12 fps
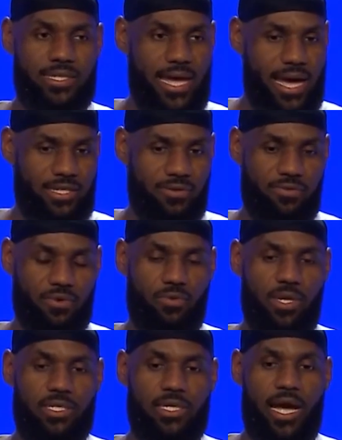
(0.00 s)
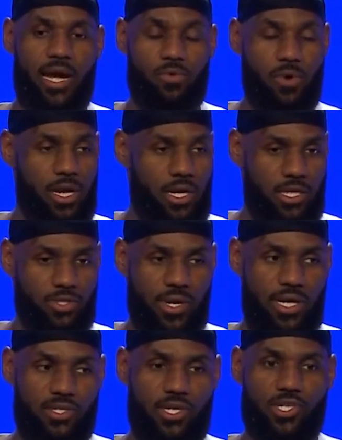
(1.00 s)
slashing from the weak side, running in
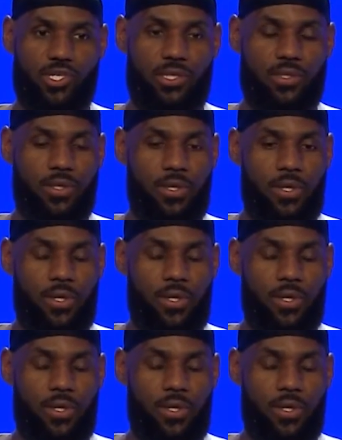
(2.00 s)
transition.